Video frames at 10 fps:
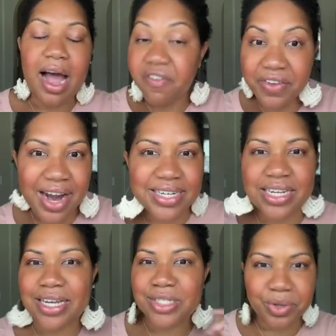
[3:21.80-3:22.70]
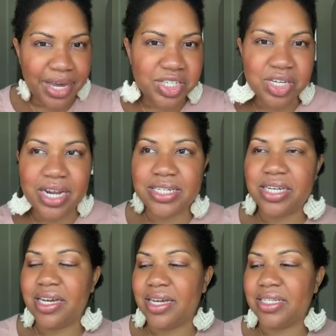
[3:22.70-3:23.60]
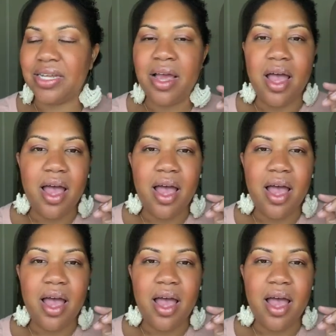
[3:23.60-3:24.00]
outfit ideas, location ideas,